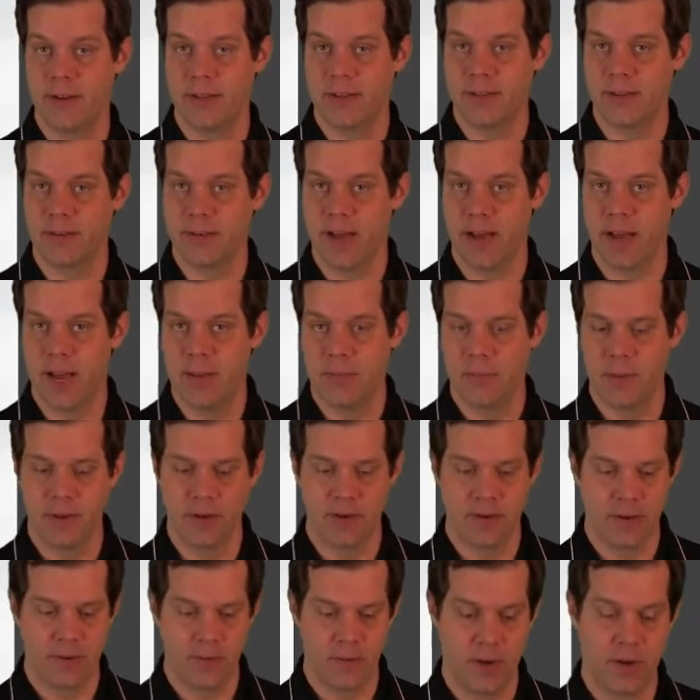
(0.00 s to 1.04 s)
at the time,
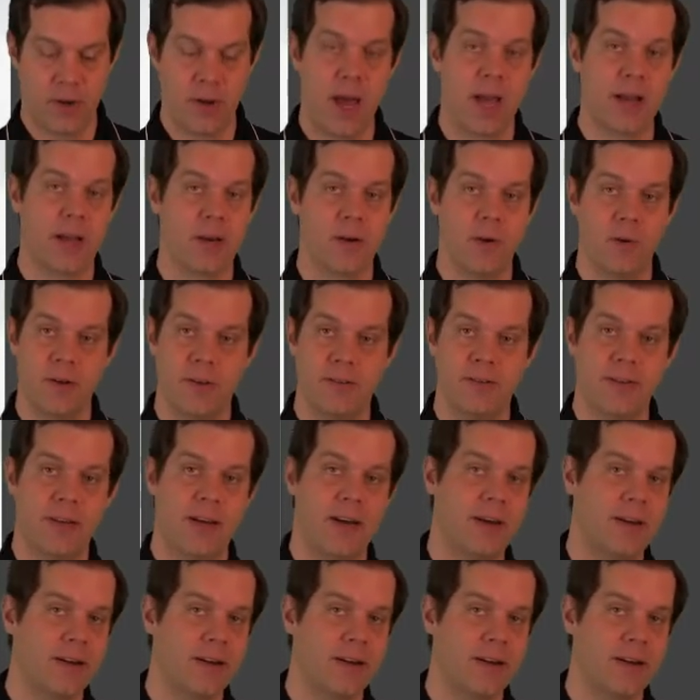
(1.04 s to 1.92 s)
and I can always